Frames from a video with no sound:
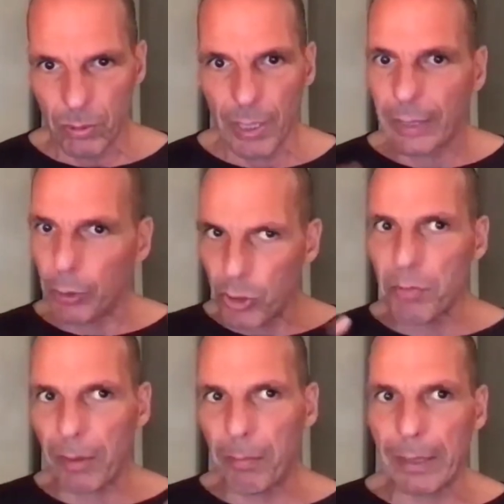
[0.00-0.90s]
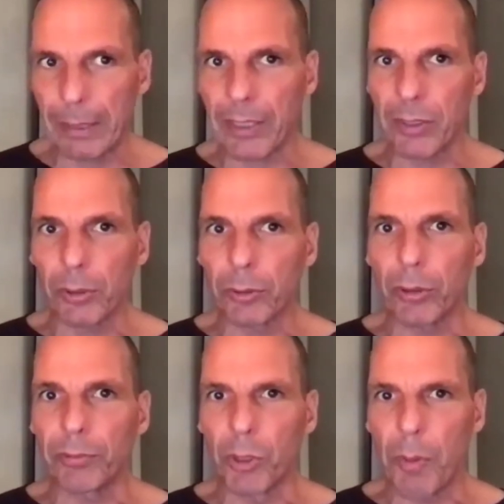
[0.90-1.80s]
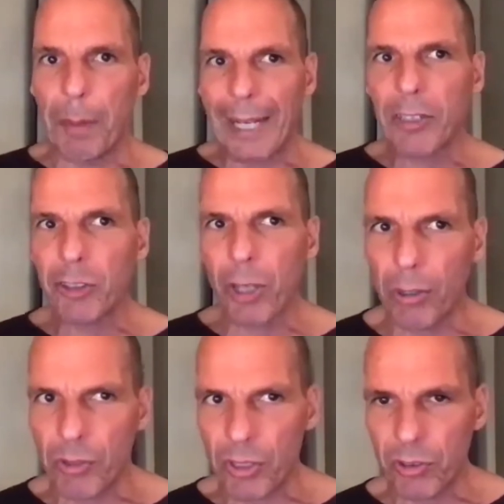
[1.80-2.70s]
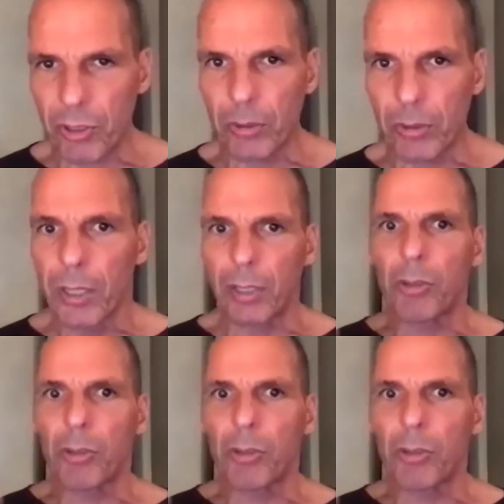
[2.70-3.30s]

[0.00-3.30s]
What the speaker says: that uses mathematics in order to confuse people, like astrologists, they use